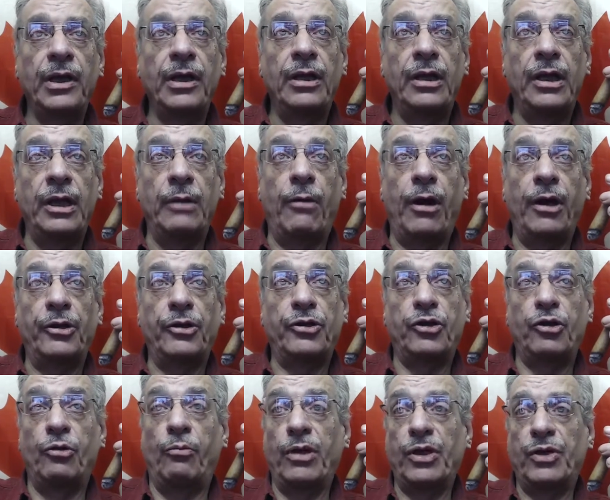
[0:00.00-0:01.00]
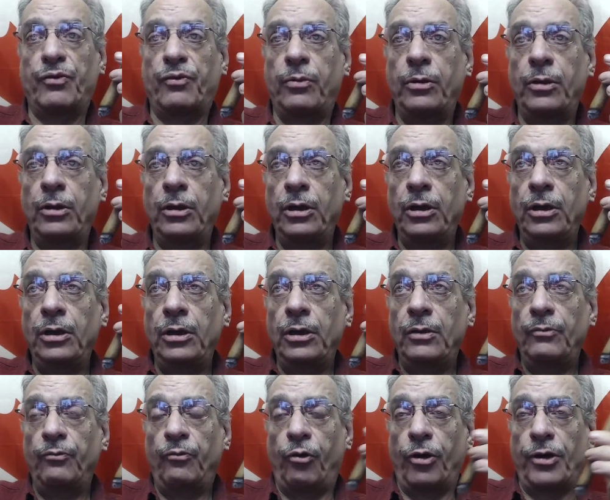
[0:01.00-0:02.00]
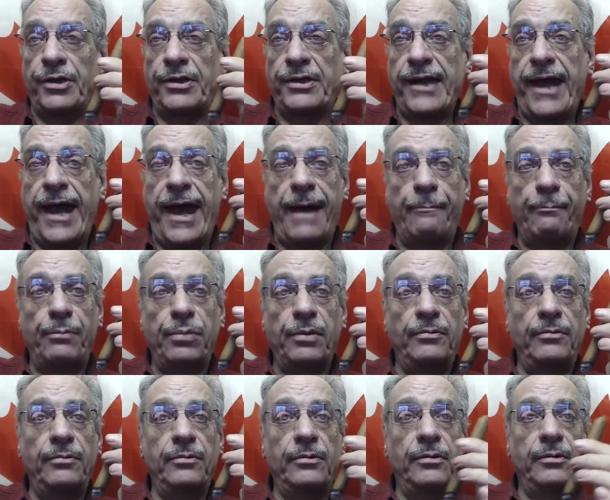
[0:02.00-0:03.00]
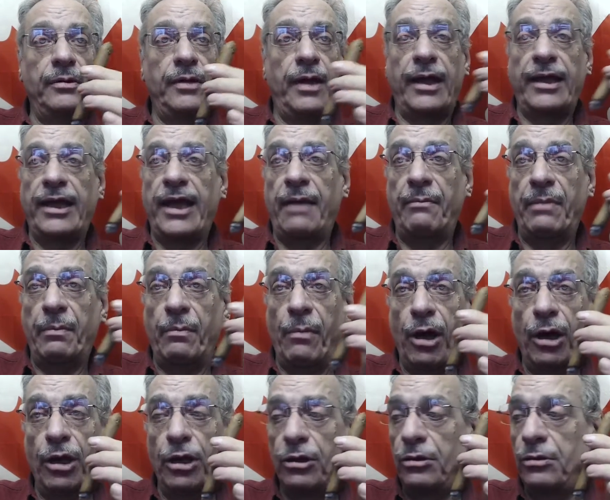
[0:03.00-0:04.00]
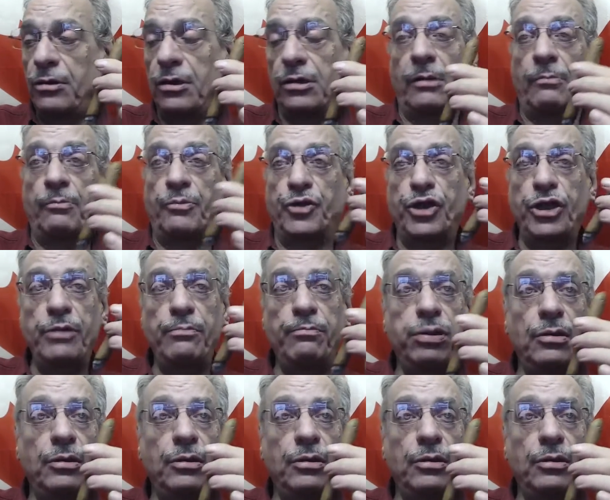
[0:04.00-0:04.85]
they want so much for a stamp. I can't be bothered because I'm cheap.